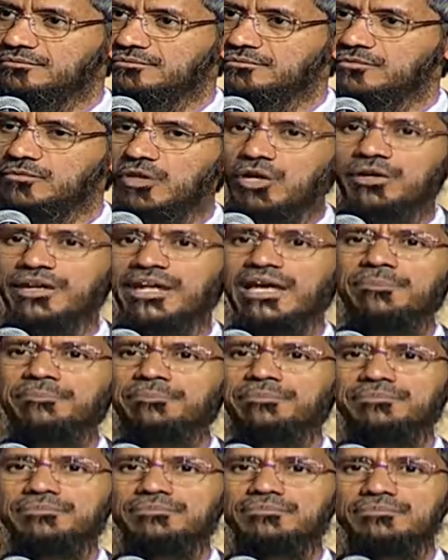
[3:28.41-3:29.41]
Now rape
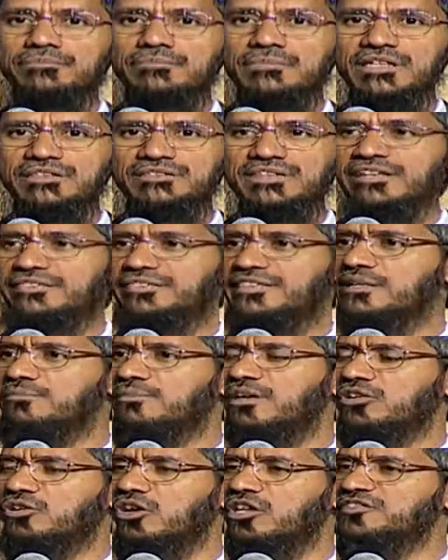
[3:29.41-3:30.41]
is nothing
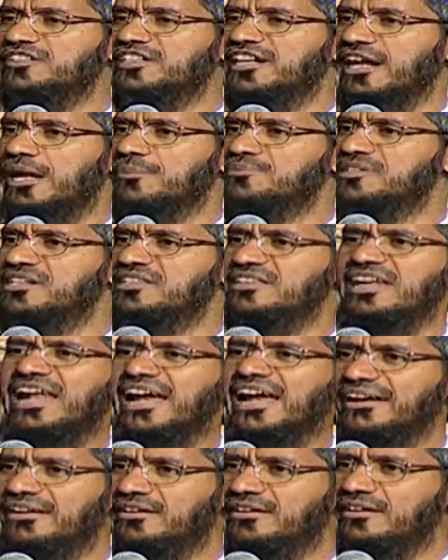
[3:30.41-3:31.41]
but causing corruption in the
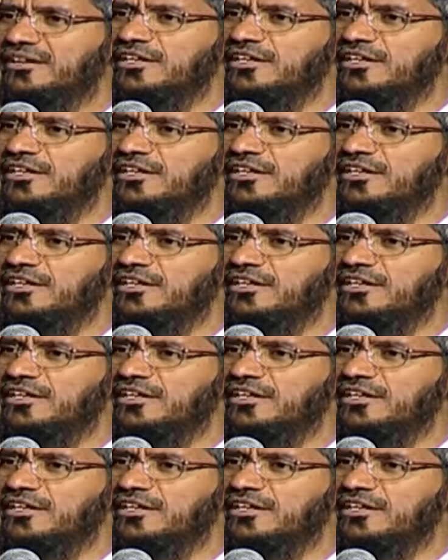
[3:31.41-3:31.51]
land.